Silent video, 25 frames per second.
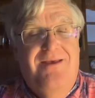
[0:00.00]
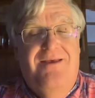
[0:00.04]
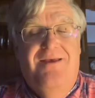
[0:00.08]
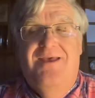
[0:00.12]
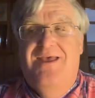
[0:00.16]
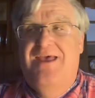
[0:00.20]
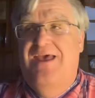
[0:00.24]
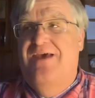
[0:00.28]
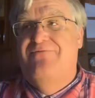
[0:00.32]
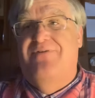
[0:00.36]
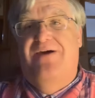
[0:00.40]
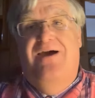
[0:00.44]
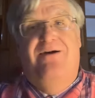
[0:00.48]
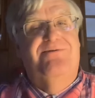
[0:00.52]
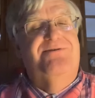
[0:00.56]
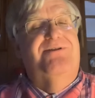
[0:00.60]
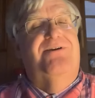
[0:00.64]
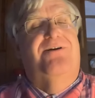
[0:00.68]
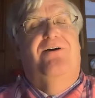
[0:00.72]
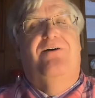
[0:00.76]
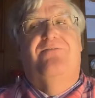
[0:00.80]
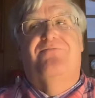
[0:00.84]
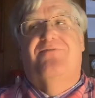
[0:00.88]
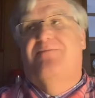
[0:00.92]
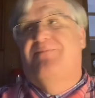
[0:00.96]
If I was a
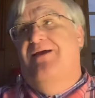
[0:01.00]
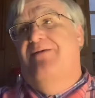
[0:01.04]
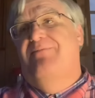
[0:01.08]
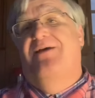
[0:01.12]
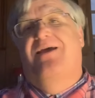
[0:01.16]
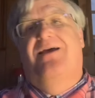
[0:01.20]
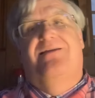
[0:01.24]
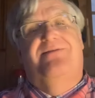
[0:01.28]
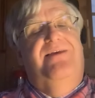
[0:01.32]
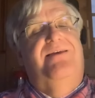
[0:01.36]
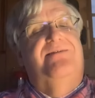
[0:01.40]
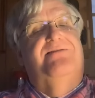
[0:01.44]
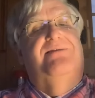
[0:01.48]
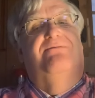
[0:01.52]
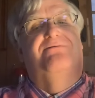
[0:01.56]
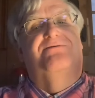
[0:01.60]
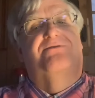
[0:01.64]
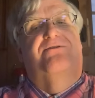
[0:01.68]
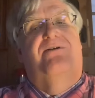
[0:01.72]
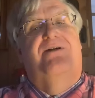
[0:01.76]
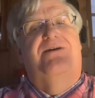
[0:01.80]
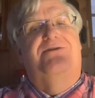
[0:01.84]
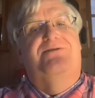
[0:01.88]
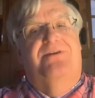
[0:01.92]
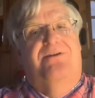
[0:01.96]
golfer, maybe I'd think that was the
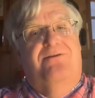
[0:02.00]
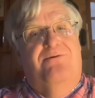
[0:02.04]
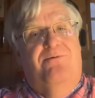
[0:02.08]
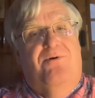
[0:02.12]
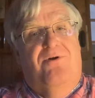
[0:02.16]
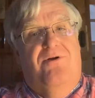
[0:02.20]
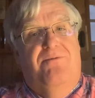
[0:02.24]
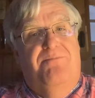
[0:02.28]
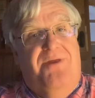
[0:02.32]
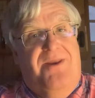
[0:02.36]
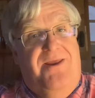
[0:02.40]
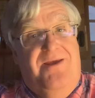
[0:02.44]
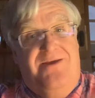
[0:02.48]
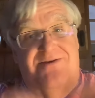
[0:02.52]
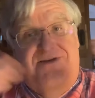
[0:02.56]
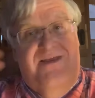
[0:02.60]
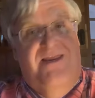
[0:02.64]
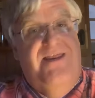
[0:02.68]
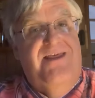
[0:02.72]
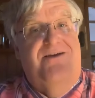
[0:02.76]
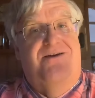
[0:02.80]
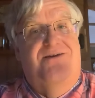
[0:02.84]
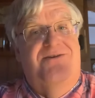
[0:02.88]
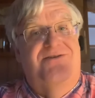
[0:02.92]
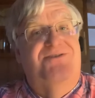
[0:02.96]
greatest thing in the world. But as
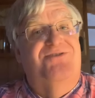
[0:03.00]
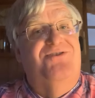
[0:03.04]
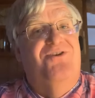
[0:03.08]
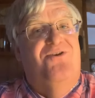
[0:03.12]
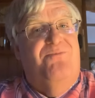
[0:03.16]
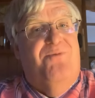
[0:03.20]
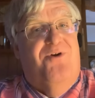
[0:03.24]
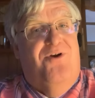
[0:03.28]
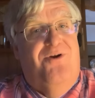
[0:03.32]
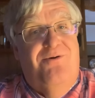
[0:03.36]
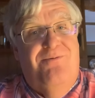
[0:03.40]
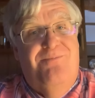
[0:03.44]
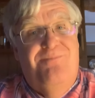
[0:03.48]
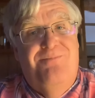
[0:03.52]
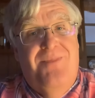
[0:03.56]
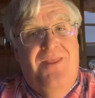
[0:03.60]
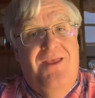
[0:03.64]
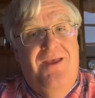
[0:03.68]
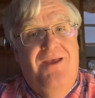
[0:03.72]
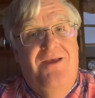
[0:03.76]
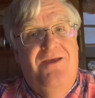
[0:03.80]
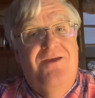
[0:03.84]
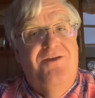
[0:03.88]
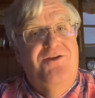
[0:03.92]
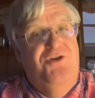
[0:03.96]
any consumer,
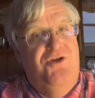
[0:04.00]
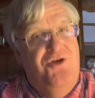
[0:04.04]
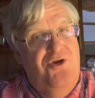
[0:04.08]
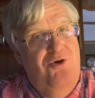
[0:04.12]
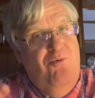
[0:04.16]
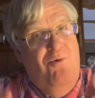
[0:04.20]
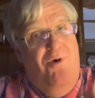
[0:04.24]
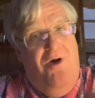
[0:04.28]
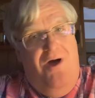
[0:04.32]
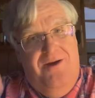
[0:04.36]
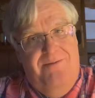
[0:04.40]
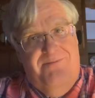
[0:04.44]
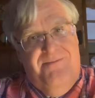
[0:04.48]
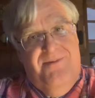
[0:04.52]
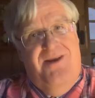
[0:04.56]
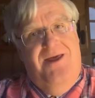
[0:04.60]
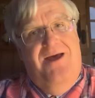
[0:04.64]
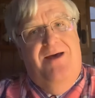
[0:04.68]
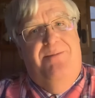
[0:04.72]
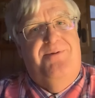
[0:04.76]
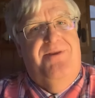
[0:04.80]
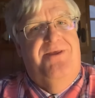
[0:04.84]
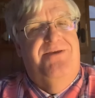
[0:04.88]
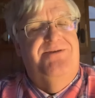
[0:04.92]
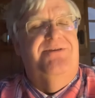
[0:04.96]
you want
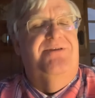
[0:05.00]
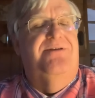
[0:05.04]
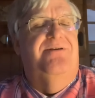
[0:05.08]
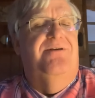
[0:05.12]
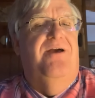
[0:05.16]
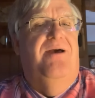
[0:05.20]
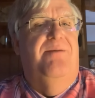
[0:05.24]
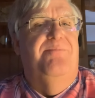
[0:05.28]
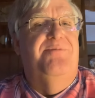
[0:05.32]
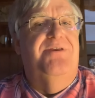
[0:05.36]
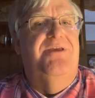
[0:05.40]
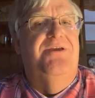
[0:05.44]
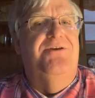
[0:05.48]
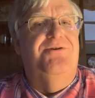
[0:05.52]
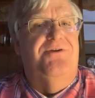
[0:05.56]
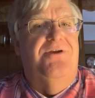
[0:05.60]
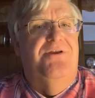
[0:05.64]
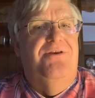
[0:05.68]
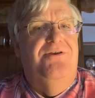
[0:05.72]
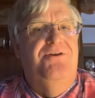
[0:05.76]
monopolistic competition.